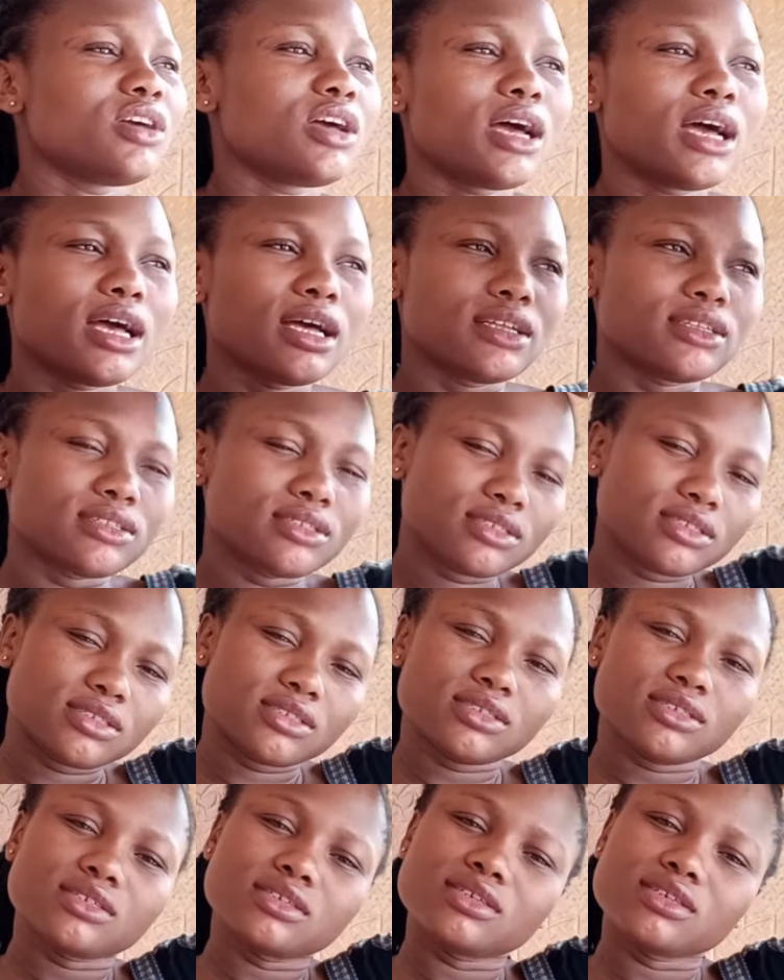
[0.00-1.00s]
And
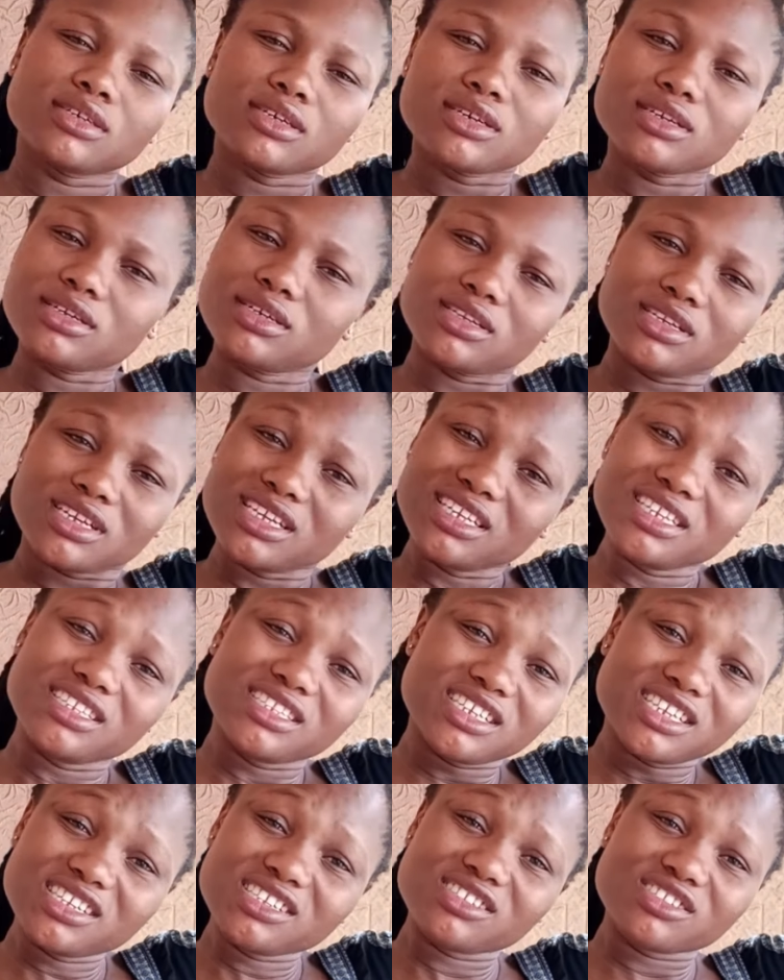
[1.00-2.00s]

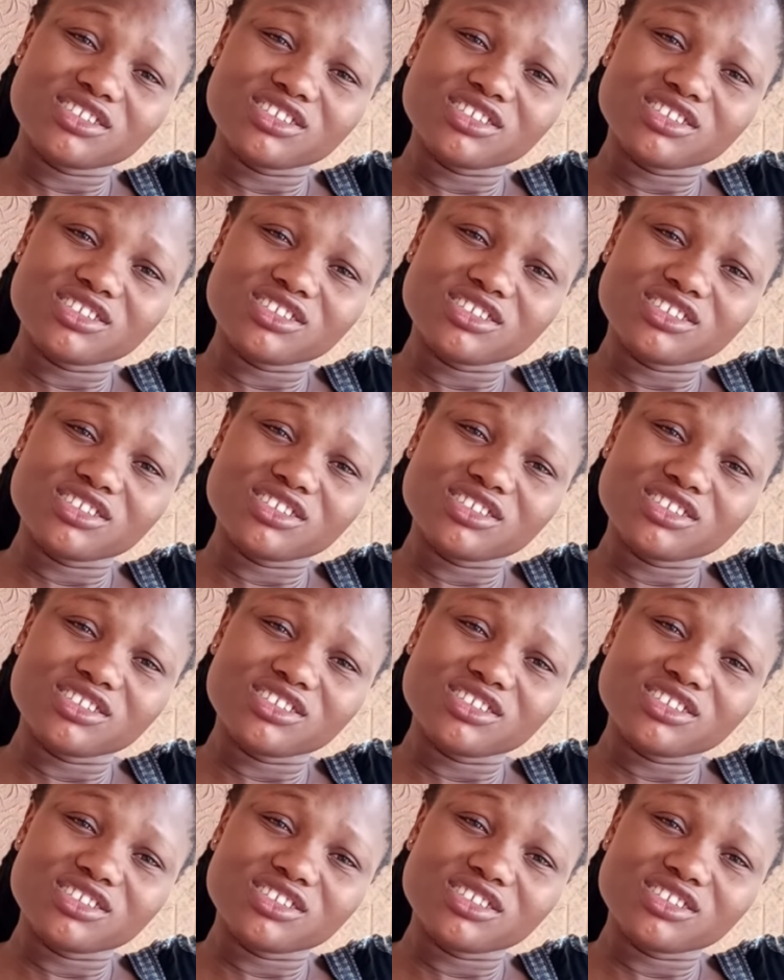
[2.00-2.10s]
this is